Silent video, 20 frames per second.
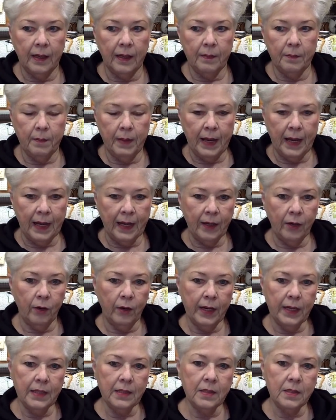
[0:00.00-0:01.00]
My
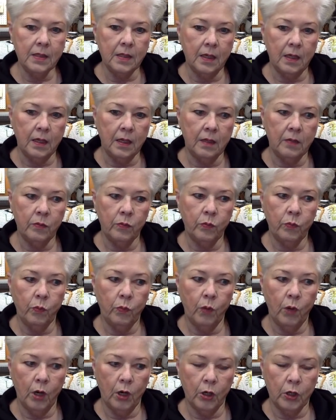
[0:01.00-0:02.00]
grandson
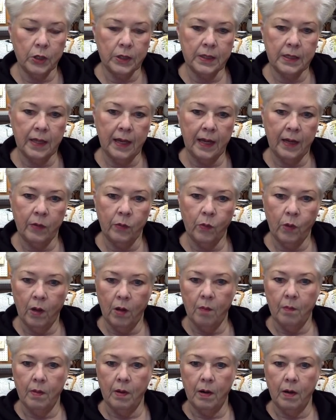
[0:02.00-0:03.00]
works at
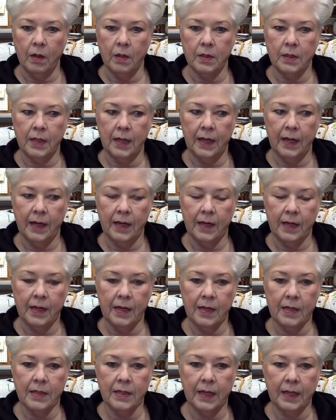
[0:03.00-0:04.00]
Walmart, and
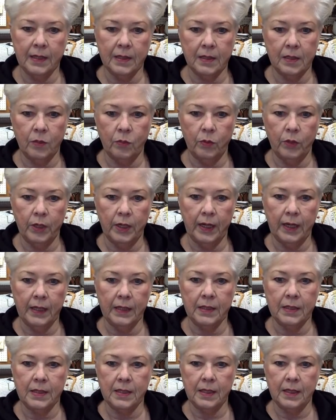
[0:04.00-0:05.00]
he texted one day
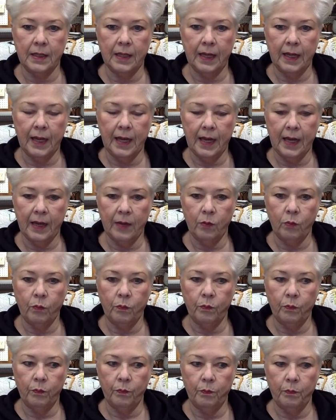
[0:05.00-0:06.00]
and said they had
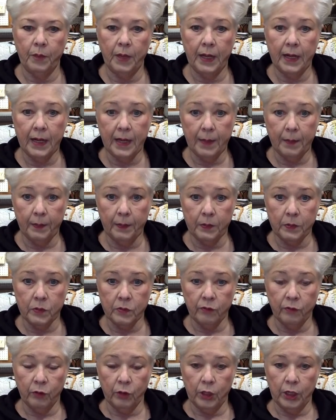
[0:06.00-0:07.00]
pineapples
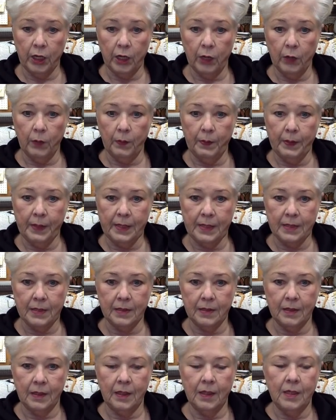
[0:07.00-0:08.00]
for $1 a piece.
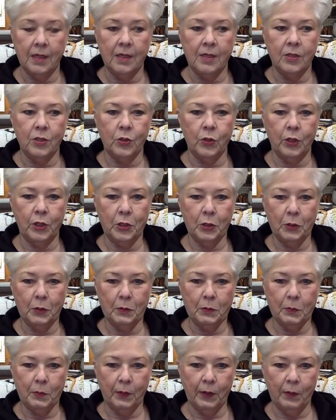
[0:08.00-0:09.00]
So I told him
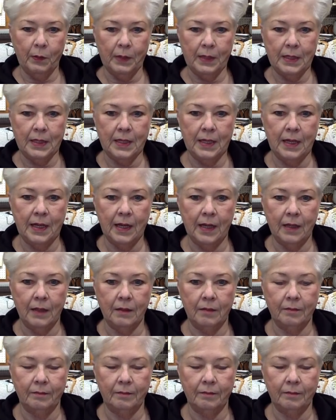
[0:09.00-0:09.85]
to bring me 10.